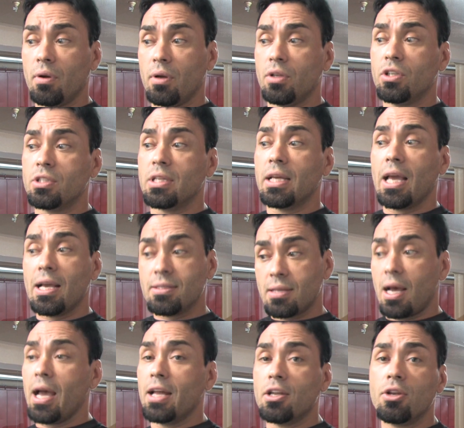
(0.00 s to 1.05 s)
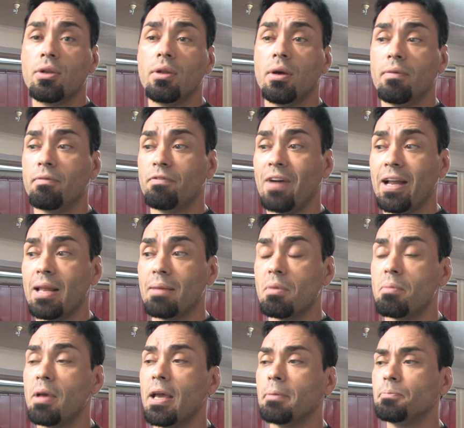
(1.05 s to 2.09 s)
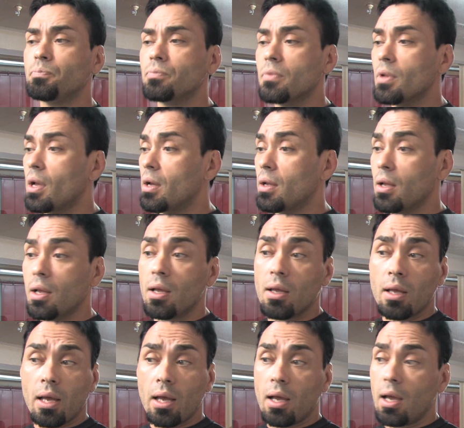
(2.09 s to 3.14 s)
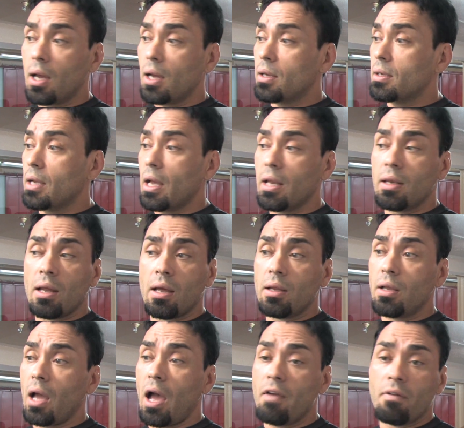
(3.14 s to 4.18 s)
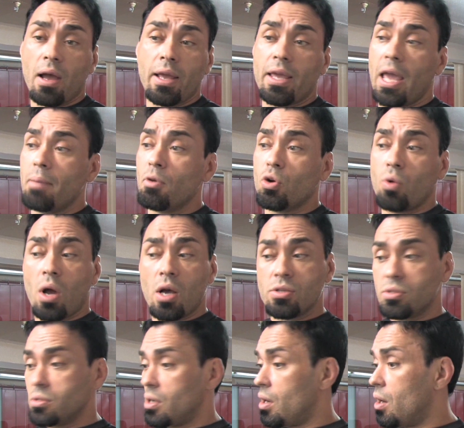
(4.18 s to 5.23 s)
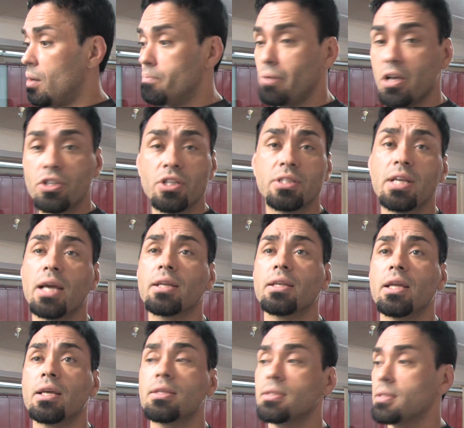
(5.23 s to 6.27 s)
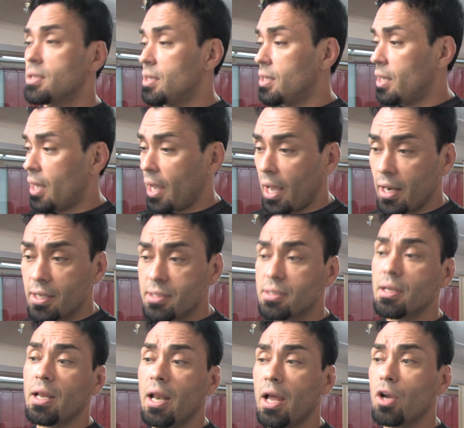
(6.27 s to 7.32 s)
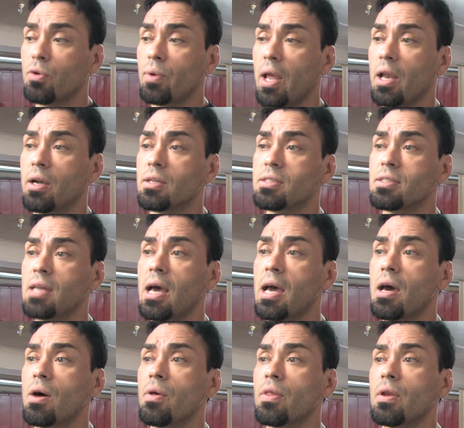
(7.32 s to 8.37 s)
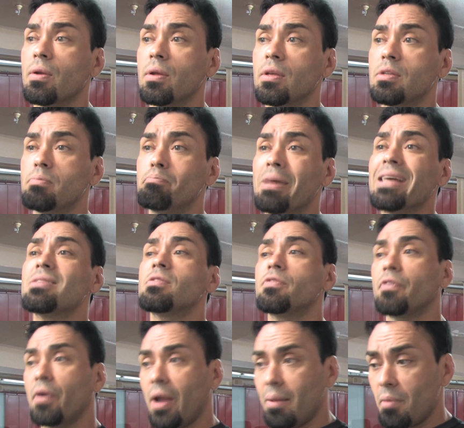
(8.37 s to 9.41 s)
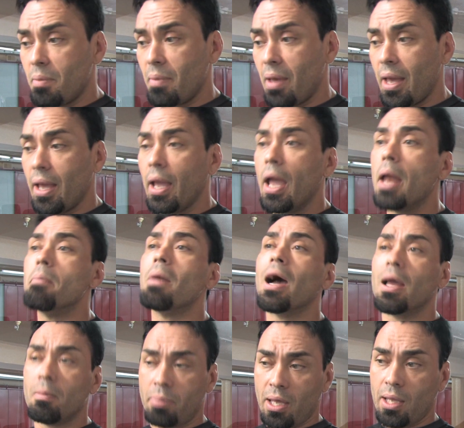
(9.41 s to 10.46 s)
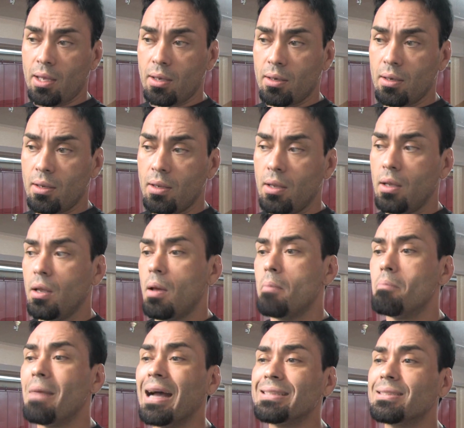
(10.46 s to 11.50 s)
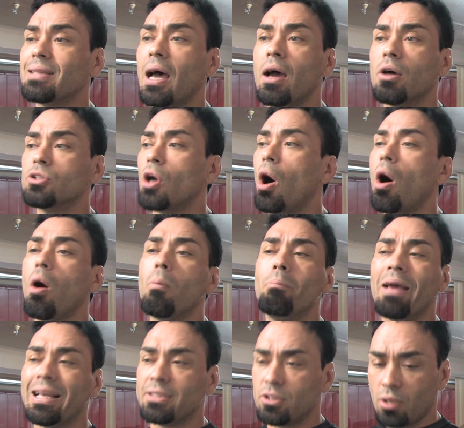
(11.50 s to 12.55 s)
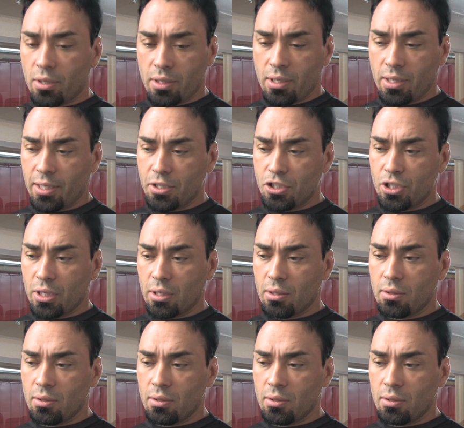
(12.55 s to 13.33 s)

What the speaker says: just in case I had to fight MMA, and I came across a bunch of techniques, and I created a style that is best for MMA, in my opinion. My style is all based on clinching.